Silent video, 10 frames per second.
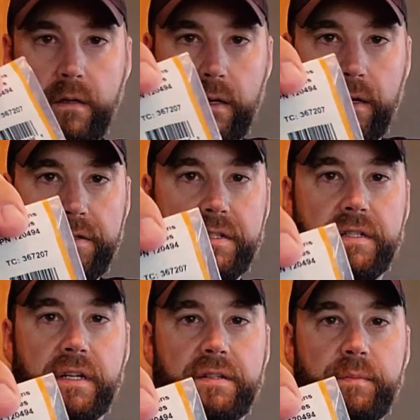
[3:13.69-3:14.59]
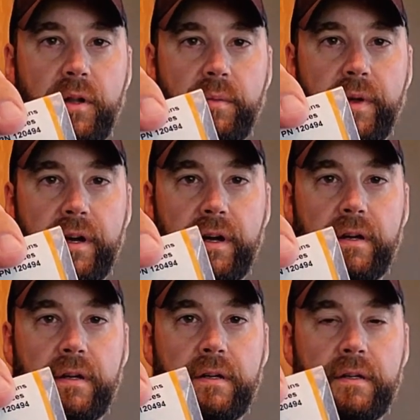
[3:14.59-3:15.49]
There's the
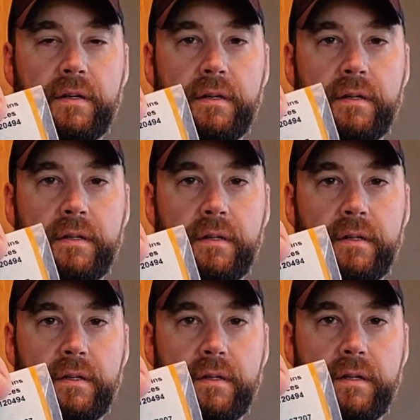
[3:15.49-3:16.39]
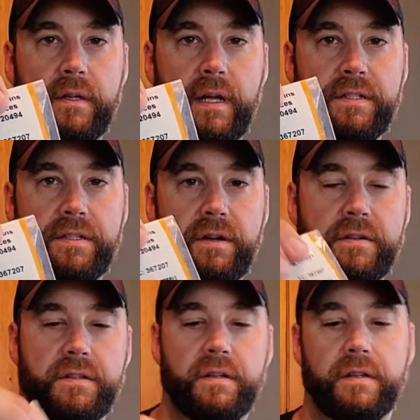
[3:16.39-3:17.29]
6mm
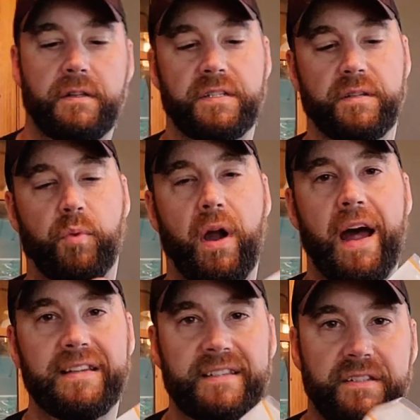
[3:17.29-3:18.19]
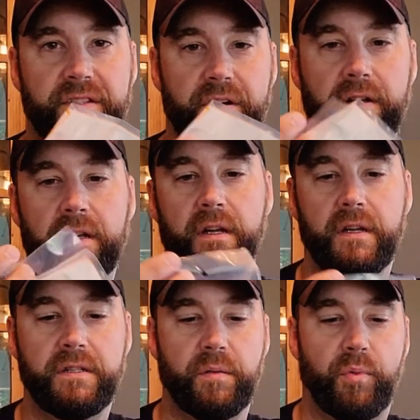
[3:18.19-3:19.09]
inserts. This is a brass insert.
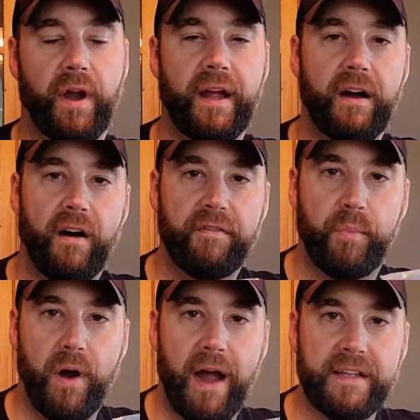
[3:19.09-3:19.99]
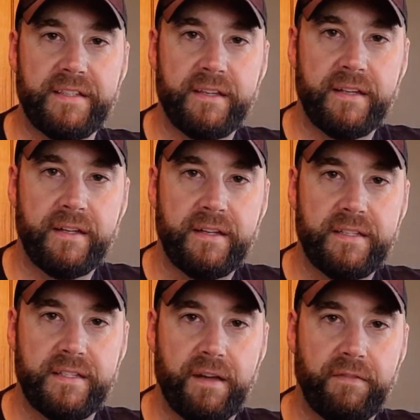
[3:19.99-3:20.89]
It's a break off brass,
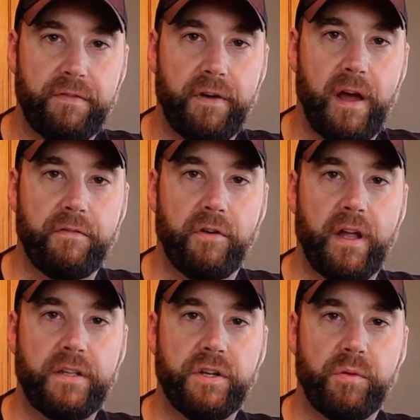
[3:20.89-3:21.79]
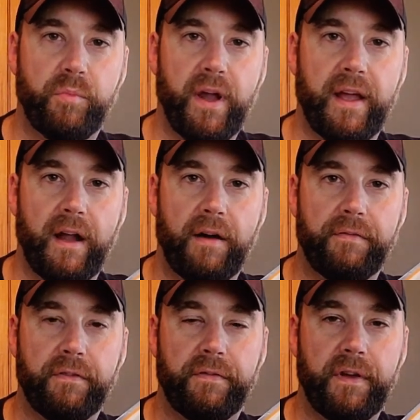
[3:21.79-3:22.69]
75 grains. You can break it off
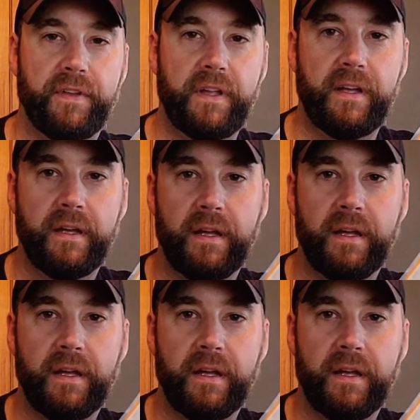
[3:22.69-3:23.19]
to 50.